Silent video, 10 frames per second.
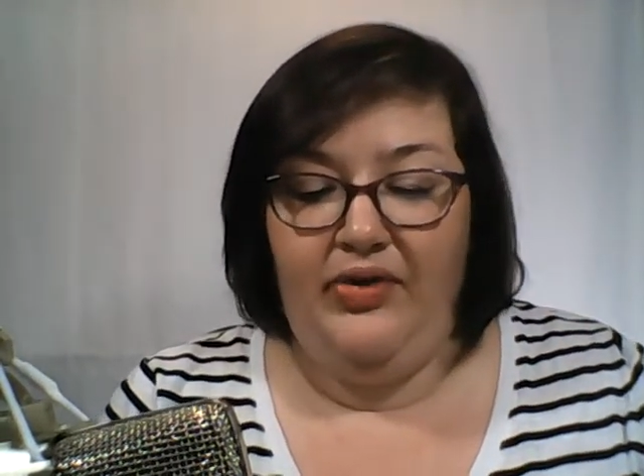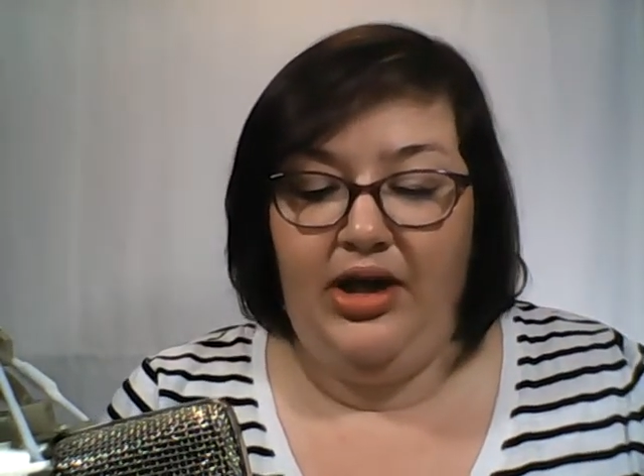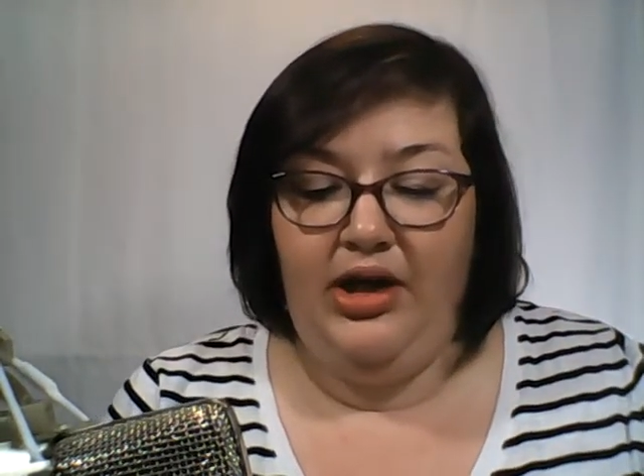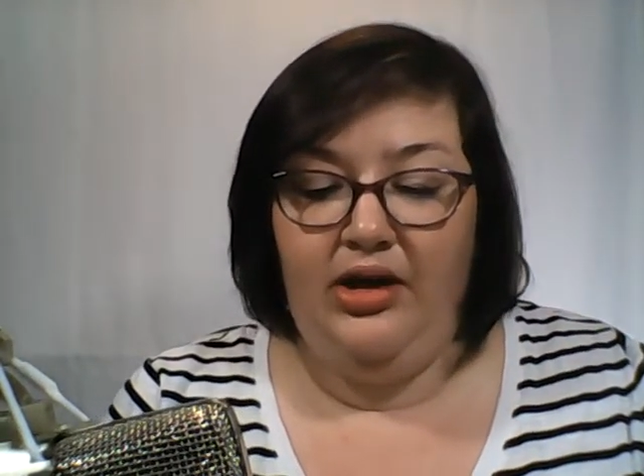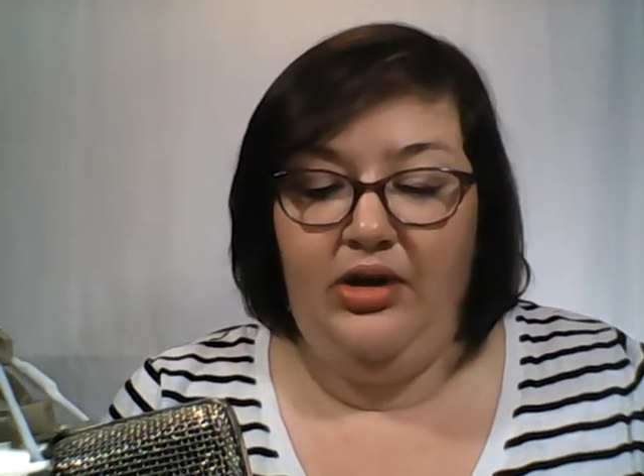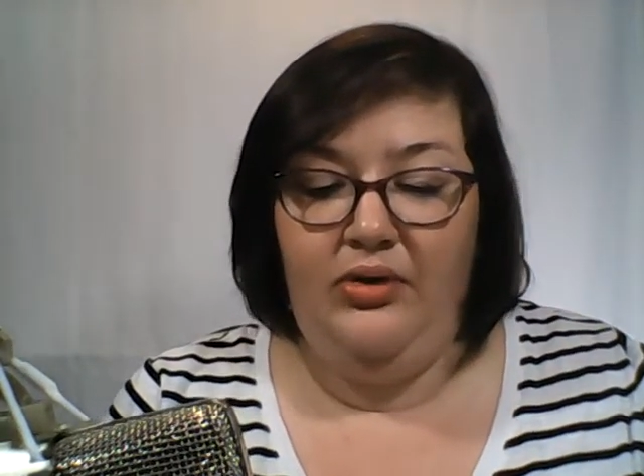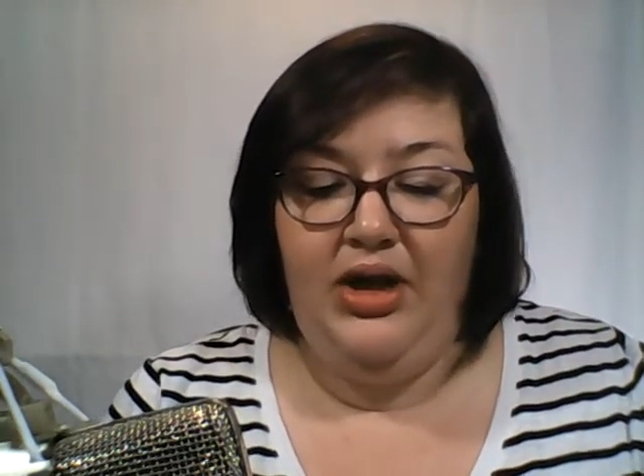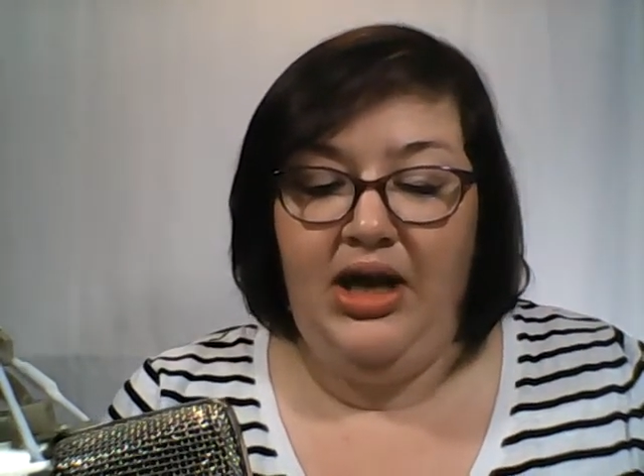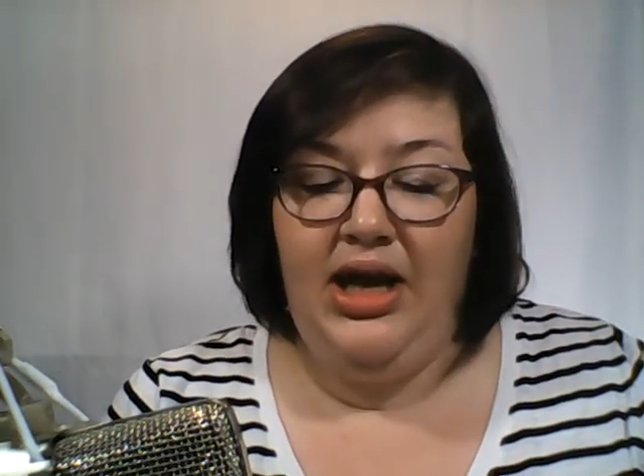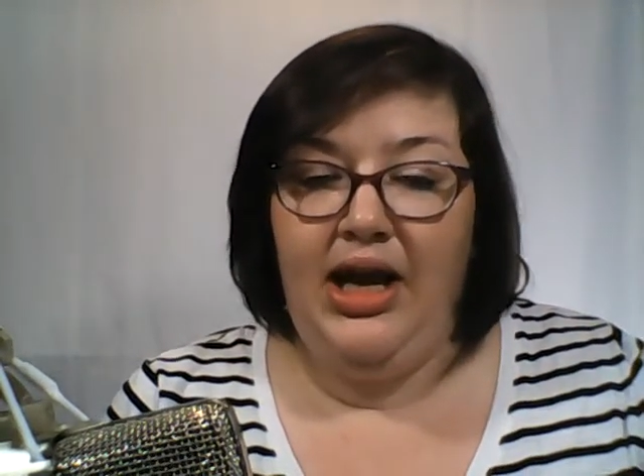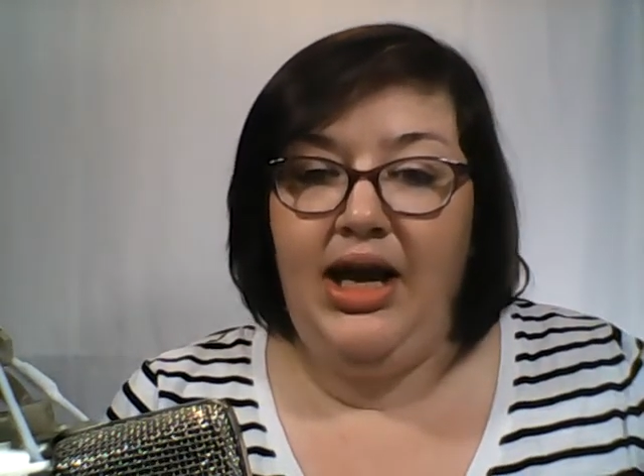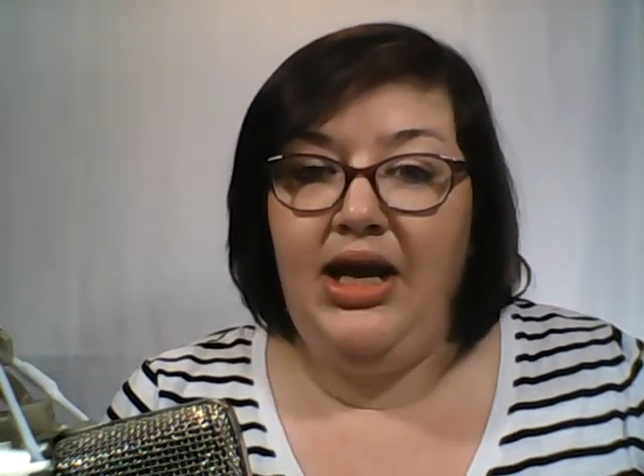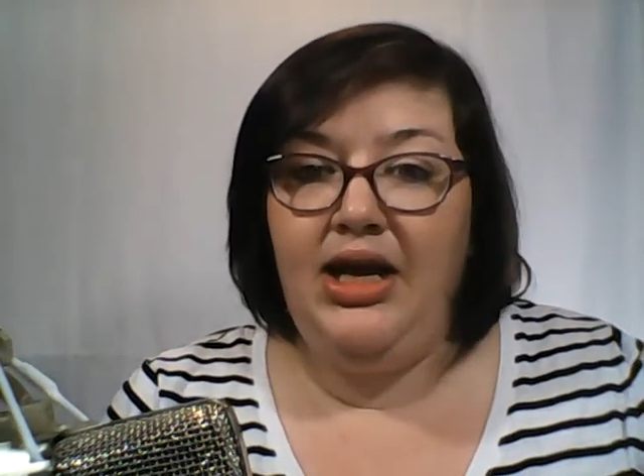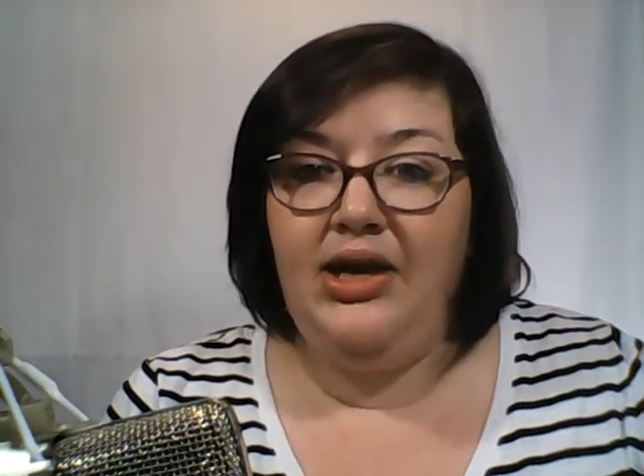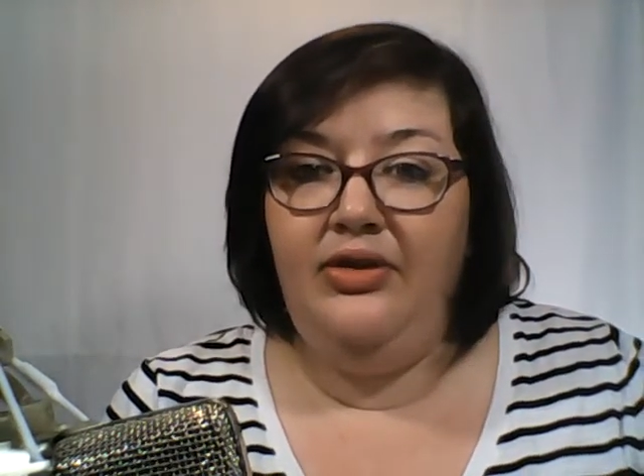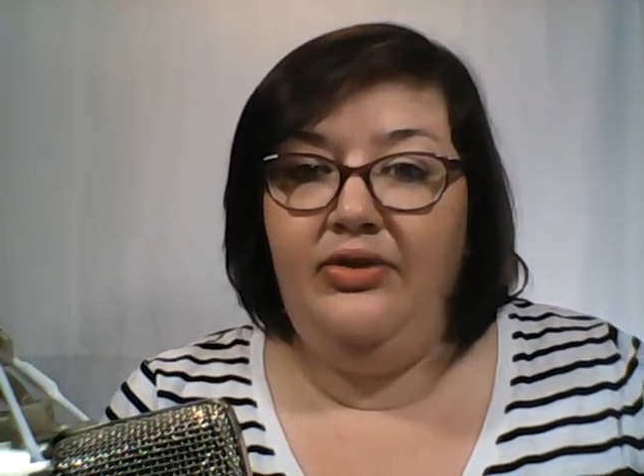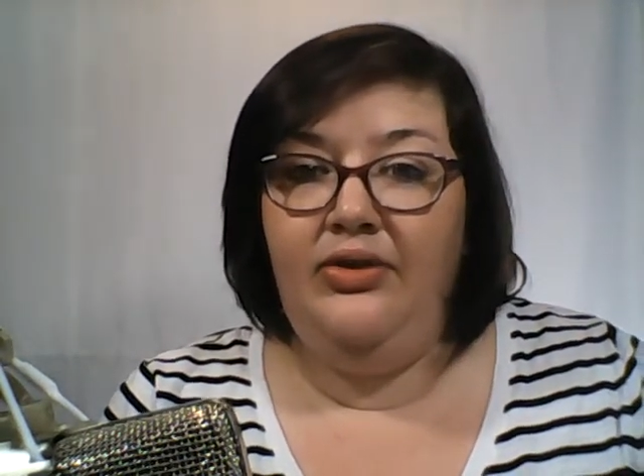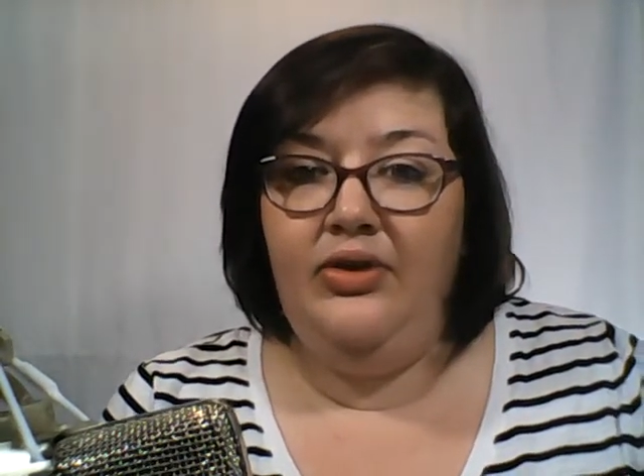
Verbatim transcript: video and